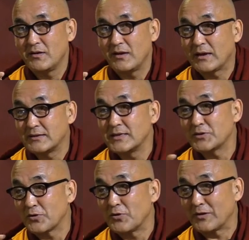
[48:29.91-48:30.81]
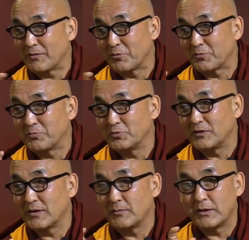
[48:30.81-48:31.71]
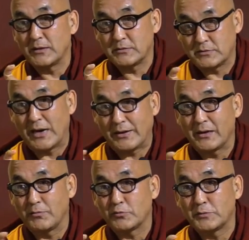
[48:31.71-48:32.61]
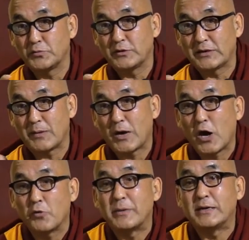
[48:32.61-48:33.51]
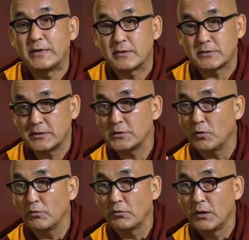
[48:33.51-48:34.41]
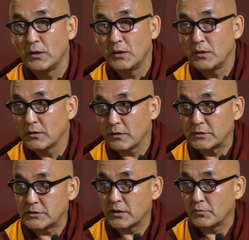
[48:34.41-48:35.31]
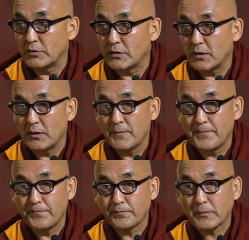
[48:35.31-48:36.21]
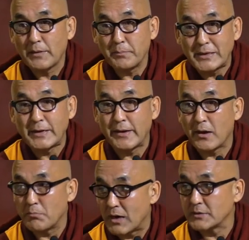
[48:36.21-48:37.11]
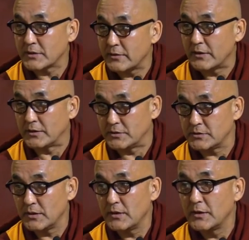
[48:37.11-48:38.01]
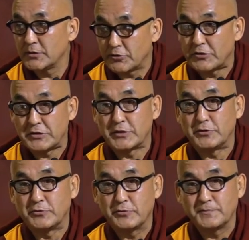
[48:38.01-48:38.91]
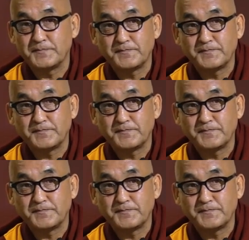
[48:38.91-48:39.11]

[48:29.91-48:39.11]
exist or not about the Buddha Dhamma. Talking about the Buddha Dhamma, how many years? This all considered with the Vinaya, monks and nuns tradition, you know.